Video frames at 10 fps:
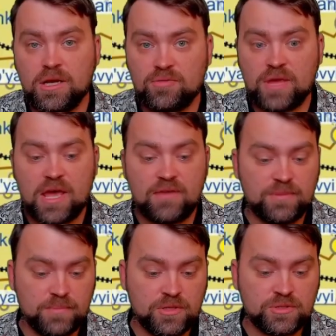Here we have
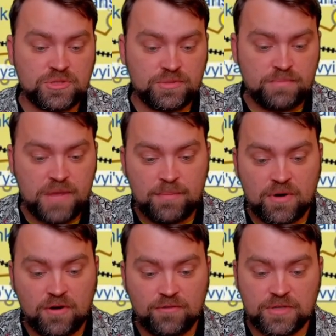the military
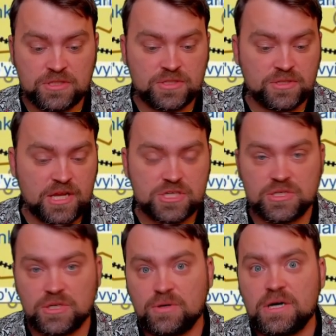map of
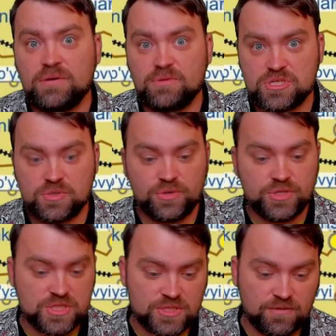international
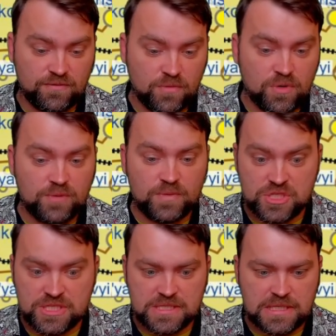resurgence of war,
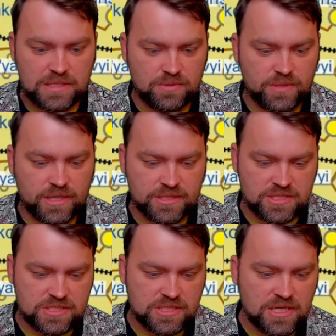which is in the
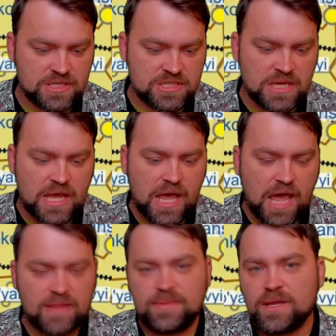United States,
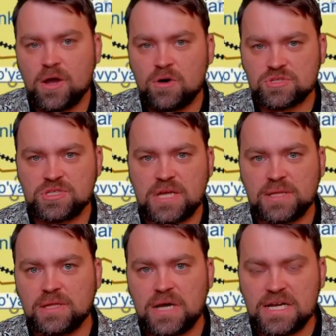and they also
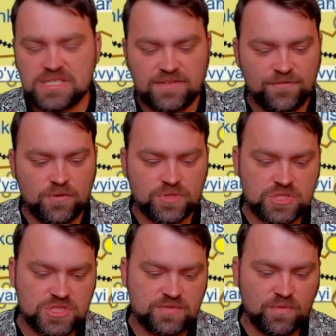analyzed the
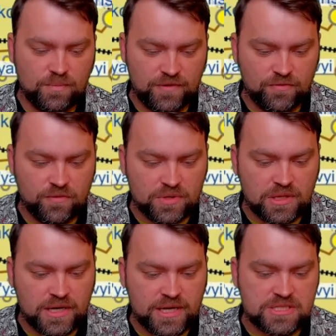footages from the
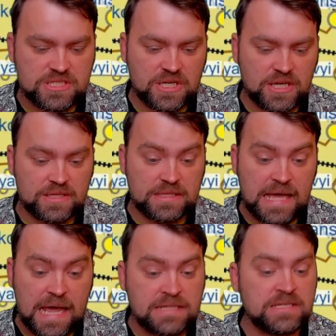front line, saying
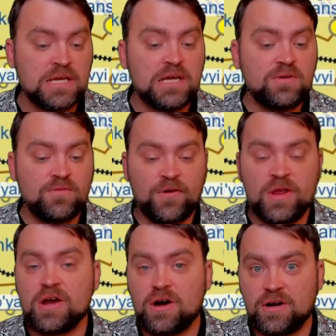that
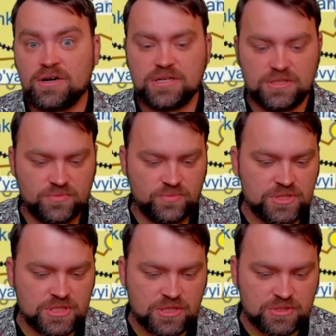we are in
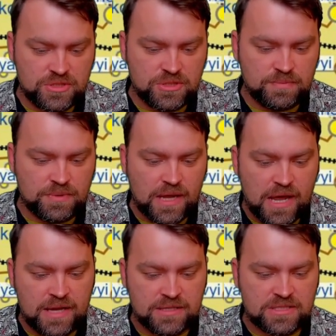Ritkadub,
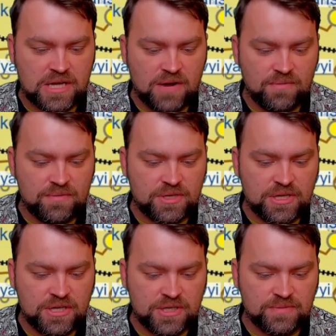and however
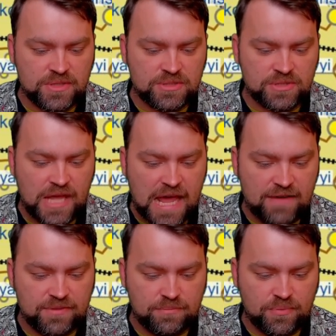here we don't
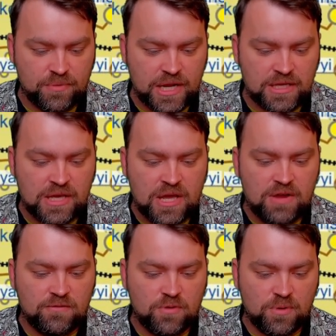have the break
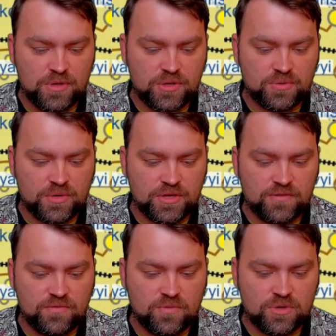from
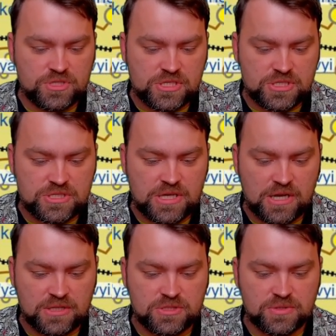Ukrainian forces
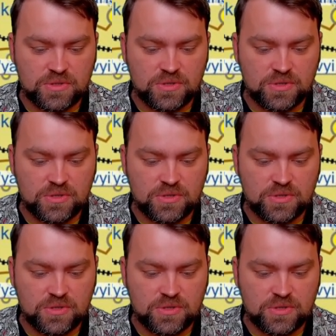to